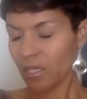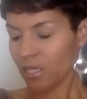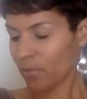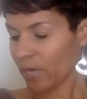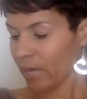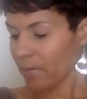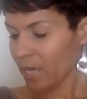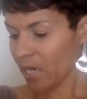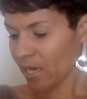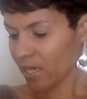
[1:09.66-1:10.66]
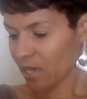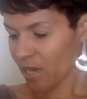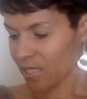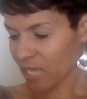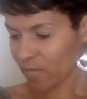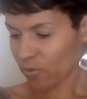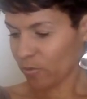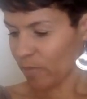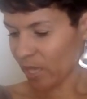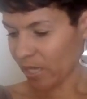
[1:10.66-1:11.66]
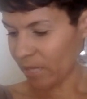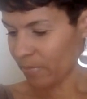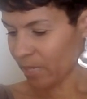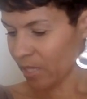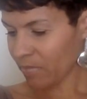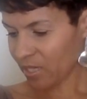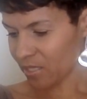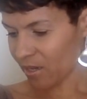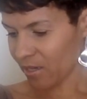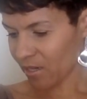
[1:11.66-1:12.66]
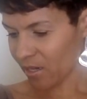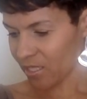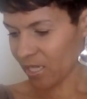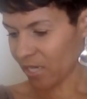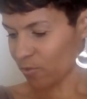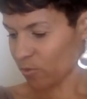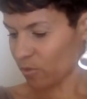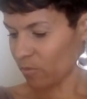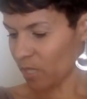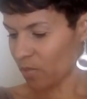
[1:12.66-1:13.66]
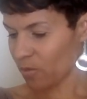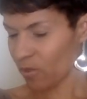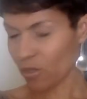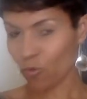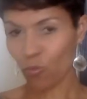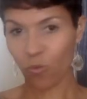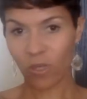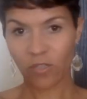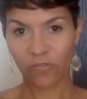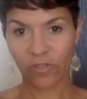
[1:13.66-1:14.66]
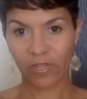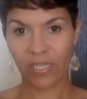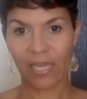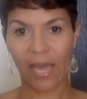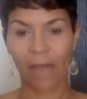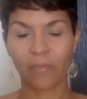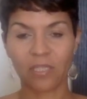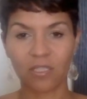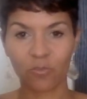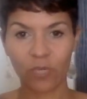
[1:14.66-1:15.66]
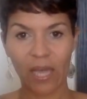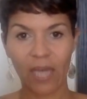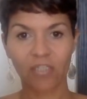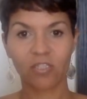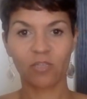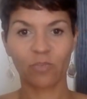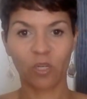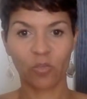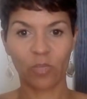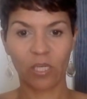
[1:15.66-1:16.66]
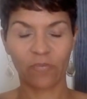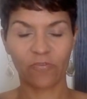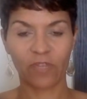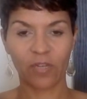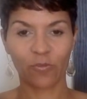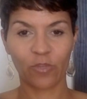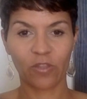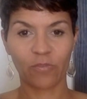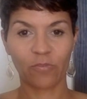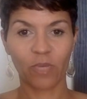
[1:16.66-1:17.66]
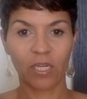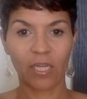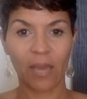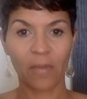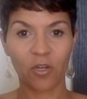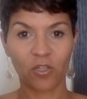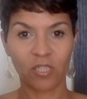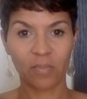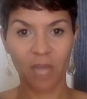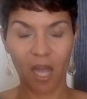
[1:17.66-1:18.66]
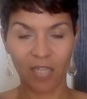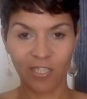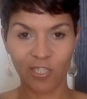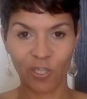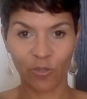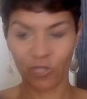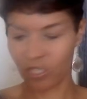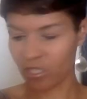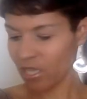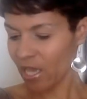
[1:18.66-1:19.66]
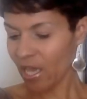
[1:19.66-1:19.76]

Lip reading: Now, when I make eye contact with Bella and Bella makes eye contact with me, a wonderful thing happens. We actually both become flooded with a chemical named oxytocin.